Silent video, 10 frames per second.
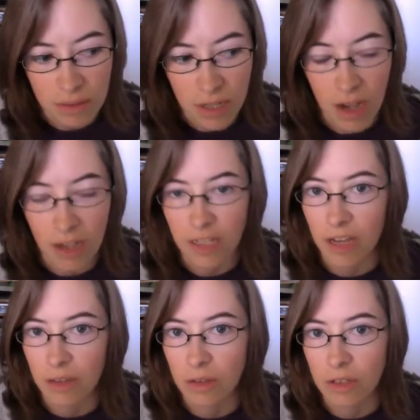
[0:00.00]
God, yeah,
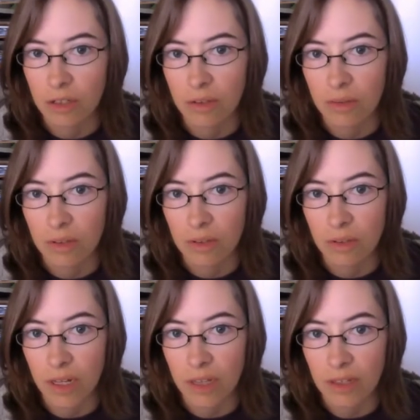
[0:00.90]
there's a
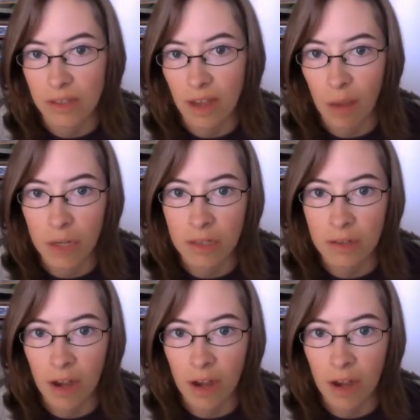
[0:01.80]
lot that's happened.